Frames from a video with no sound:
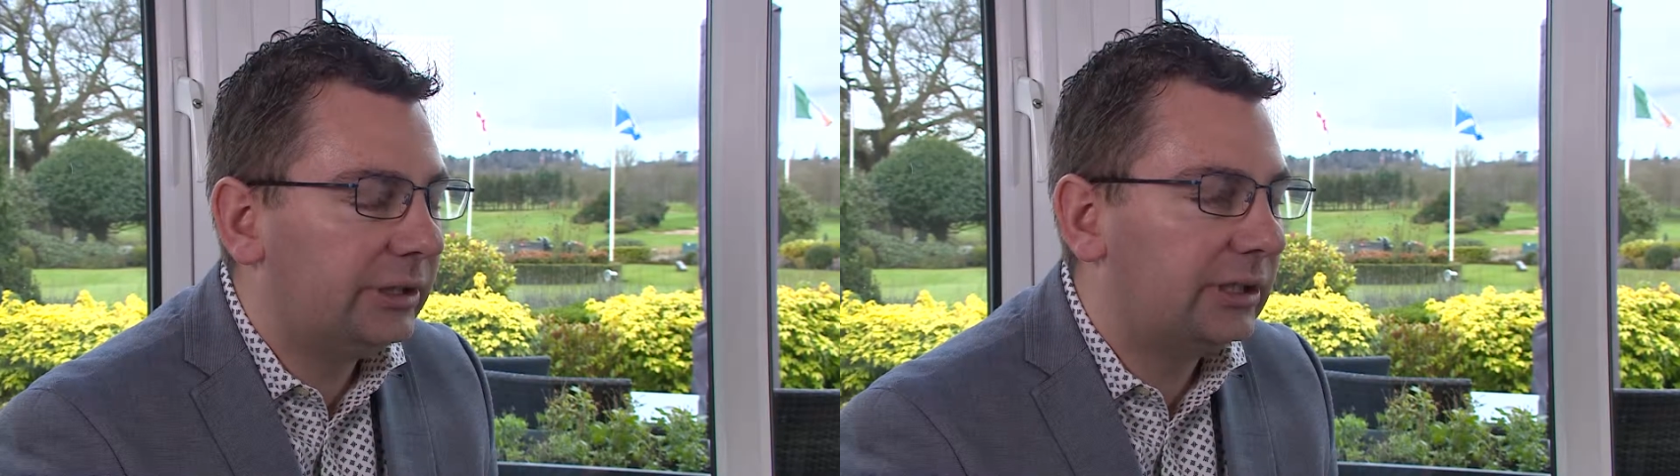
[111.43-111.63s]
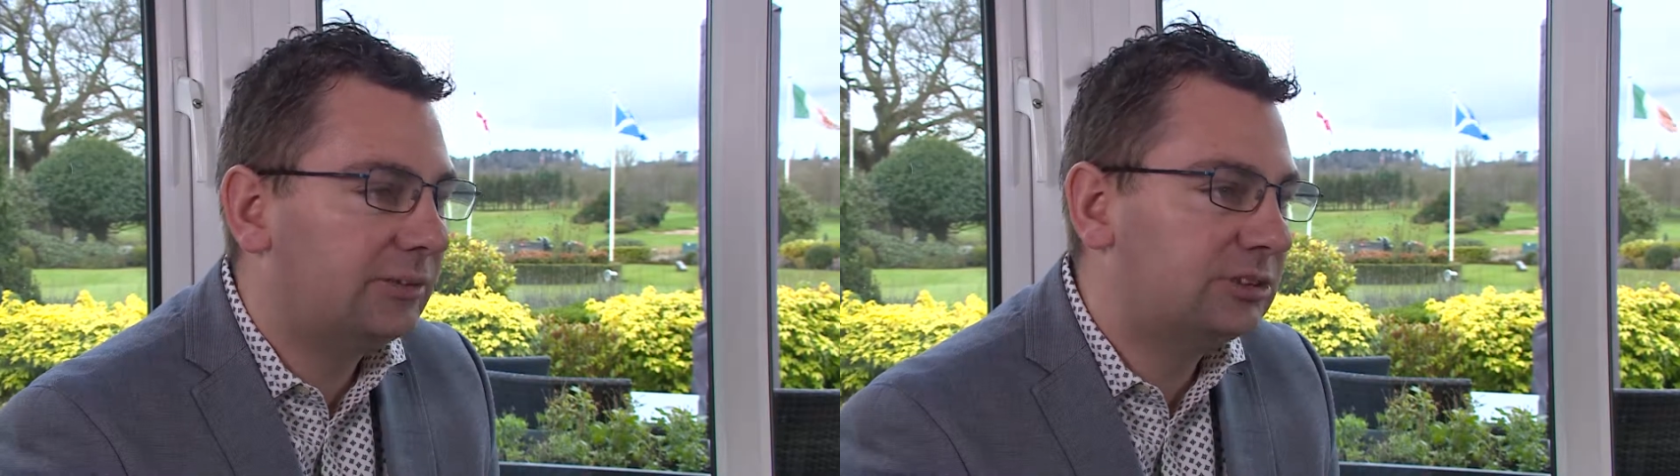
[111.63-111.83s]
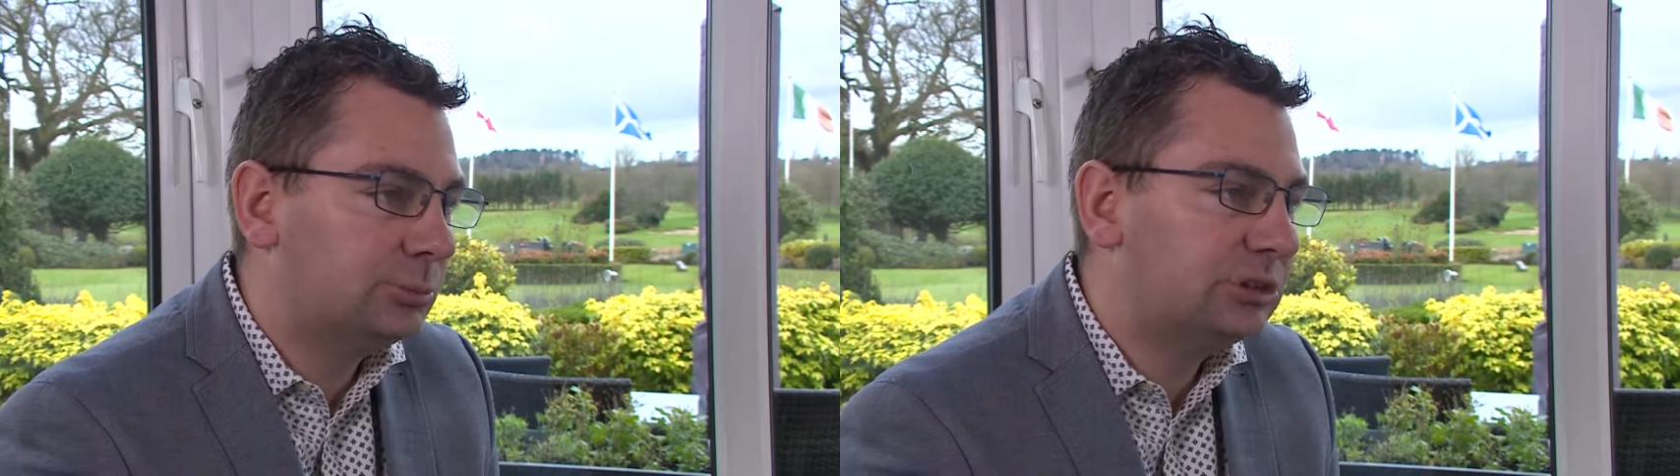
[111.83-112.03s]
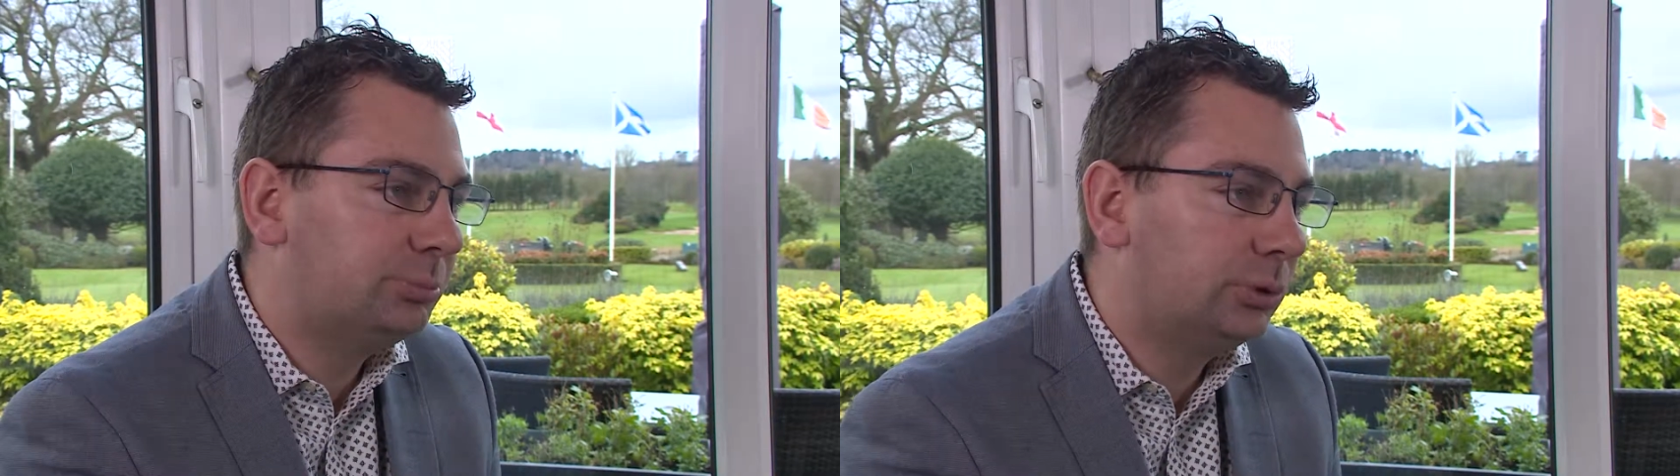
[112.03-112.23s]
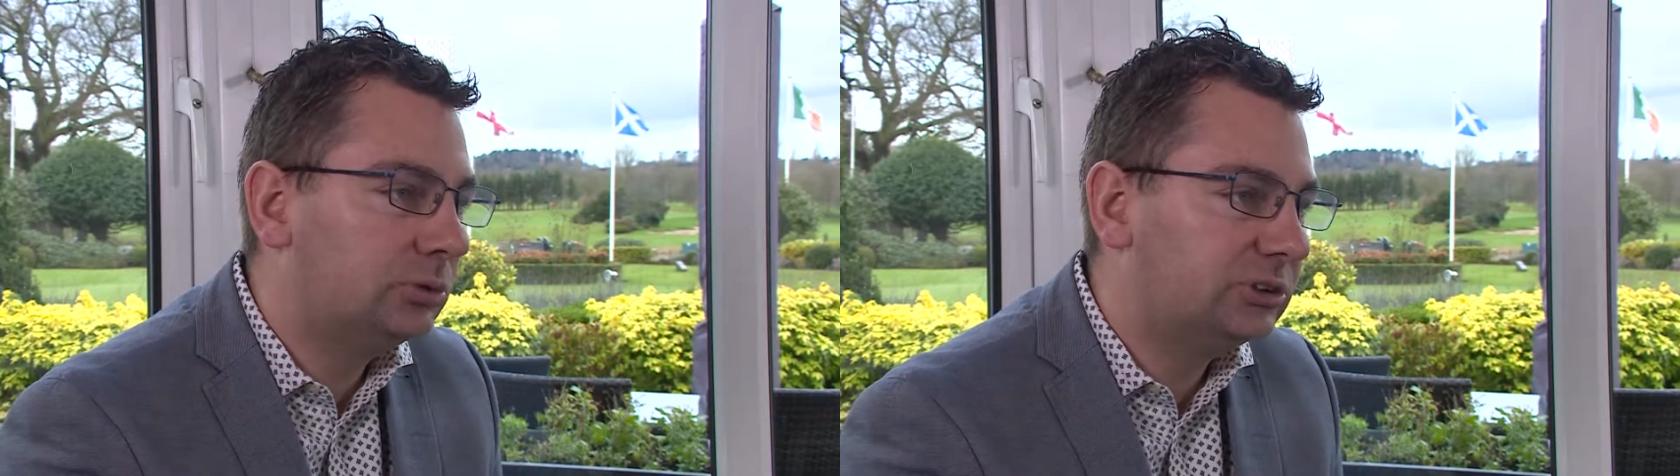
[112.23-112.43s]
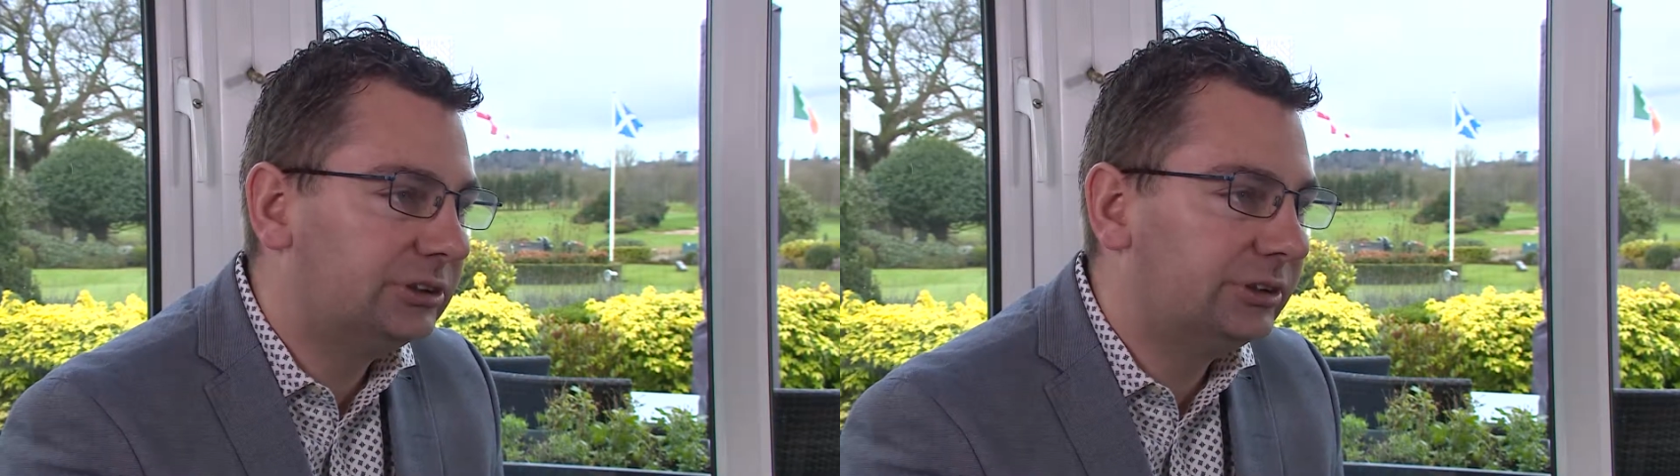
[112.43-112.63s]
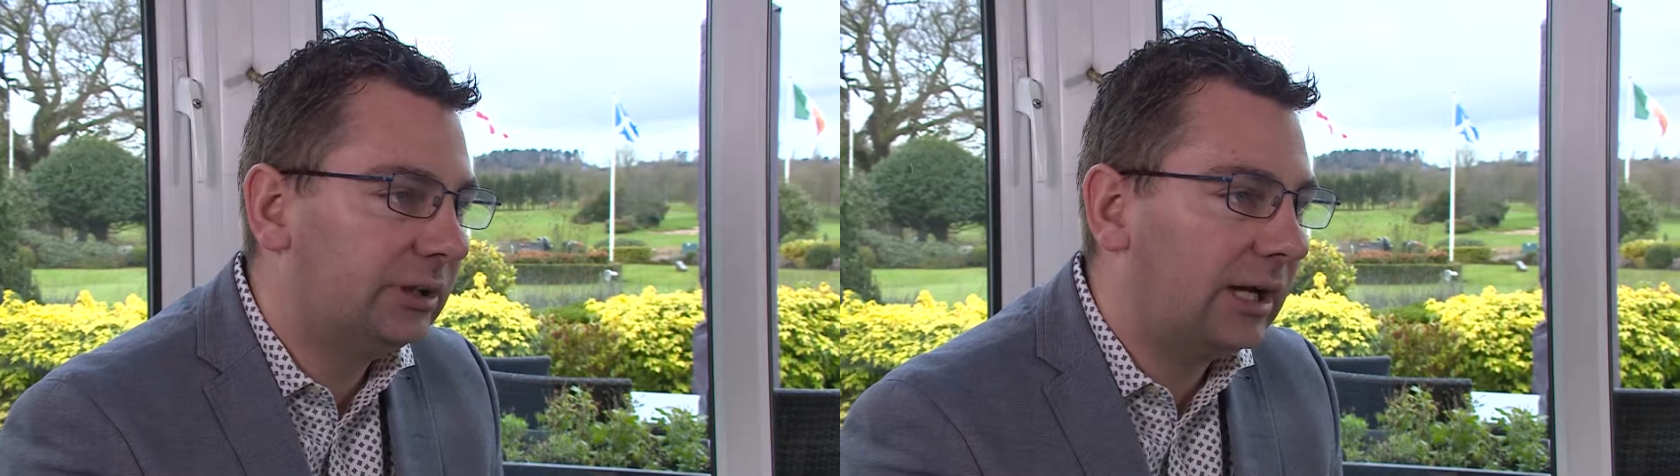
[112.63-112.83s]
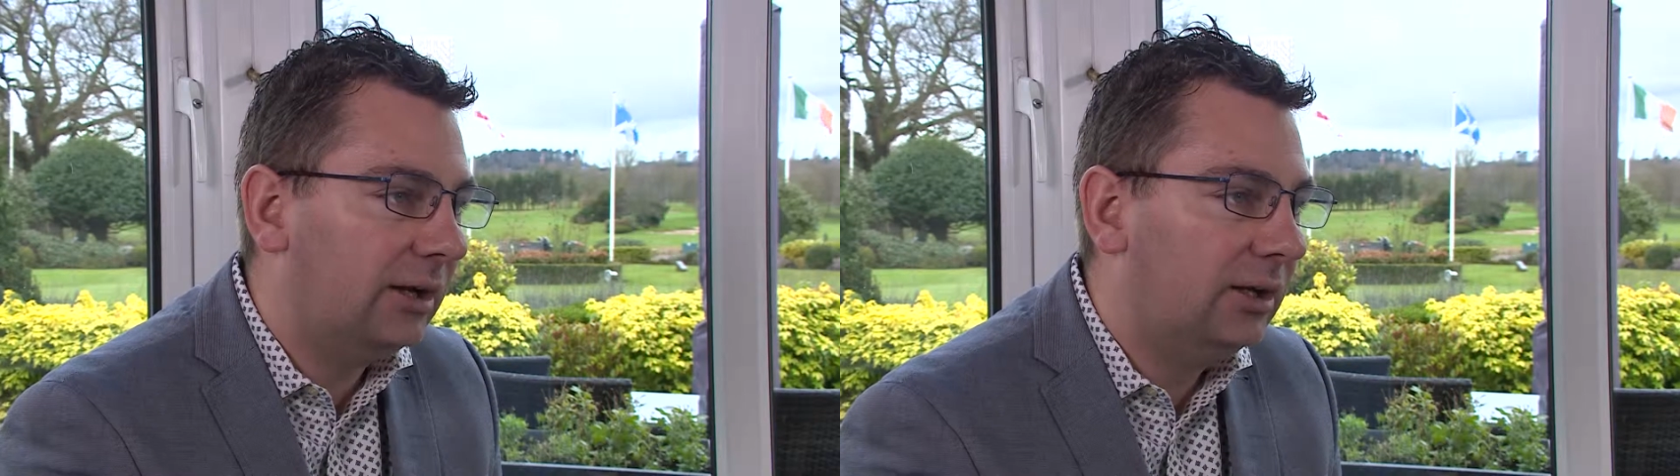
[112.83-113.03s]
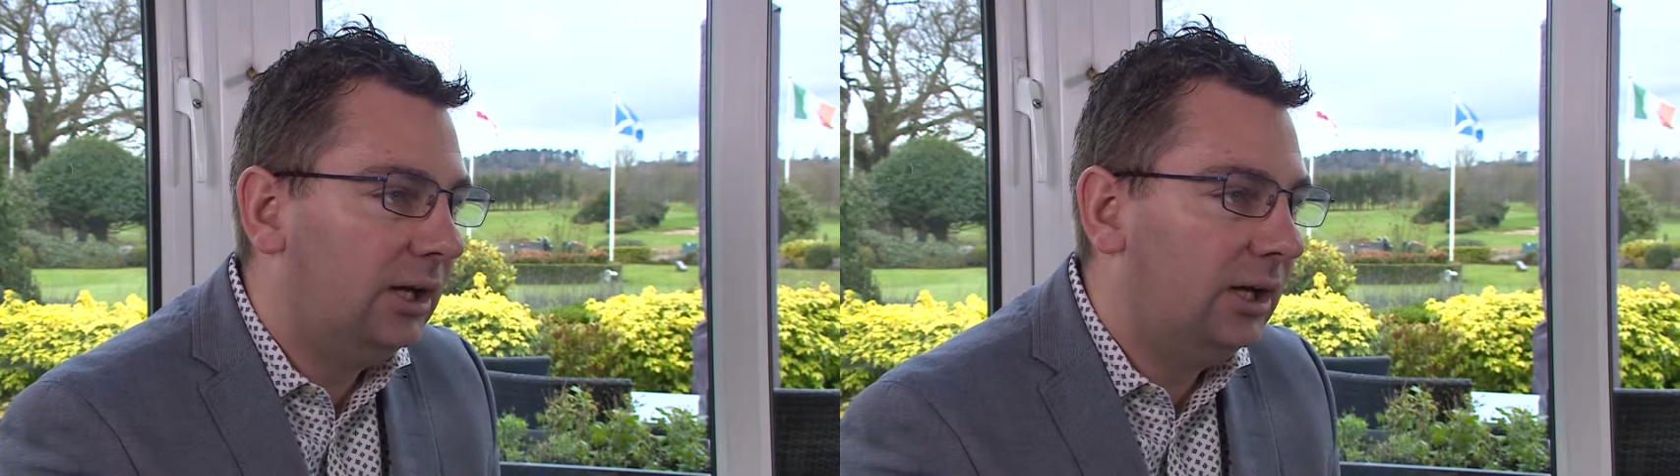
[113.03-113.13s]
and have some support to do that.